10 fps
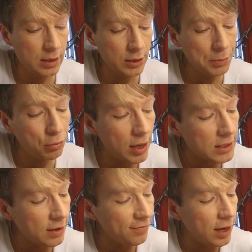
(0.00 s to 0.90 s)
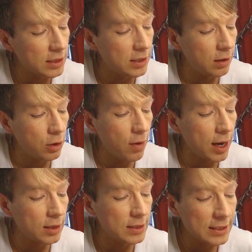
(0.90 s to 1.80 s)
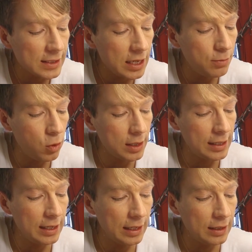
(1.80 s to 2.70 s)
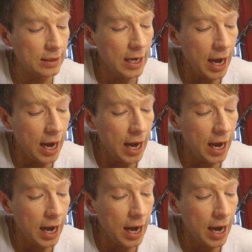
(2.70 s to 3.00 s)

She pressed her face to the crack to see more clearly,